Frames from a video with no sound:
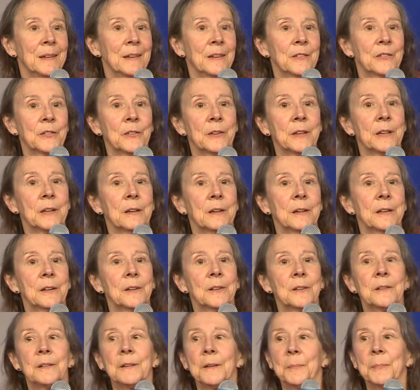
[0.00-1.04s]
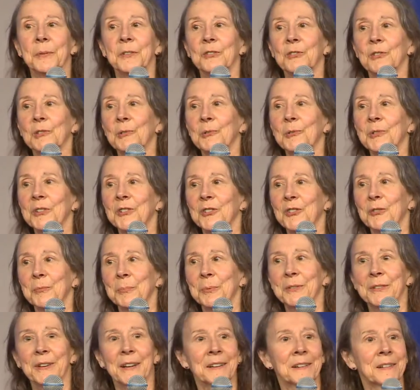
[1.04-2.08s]
So they hired a bunch of lawyers to
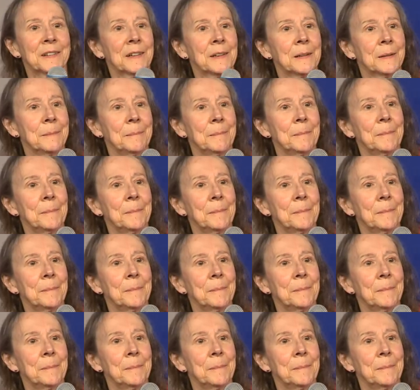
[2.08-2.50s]
protect it.